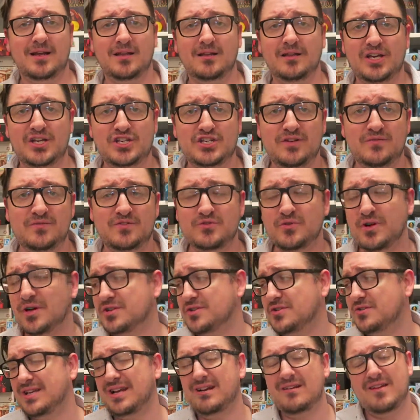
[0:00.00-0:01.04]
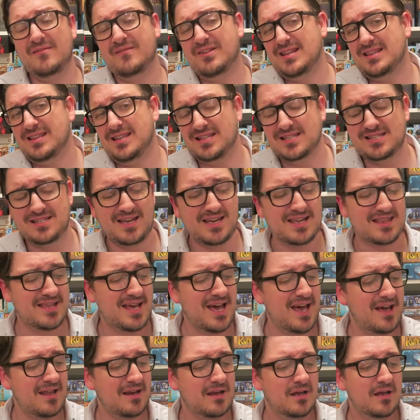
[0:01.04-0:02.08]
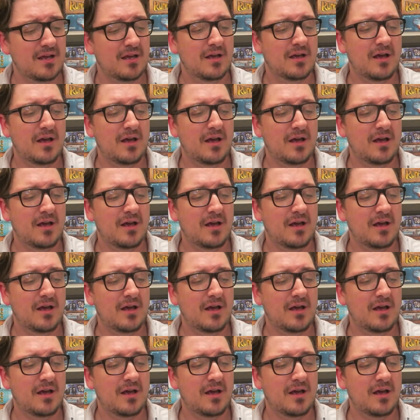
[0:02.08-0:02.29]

collection of structures. I don't have anything that's like that.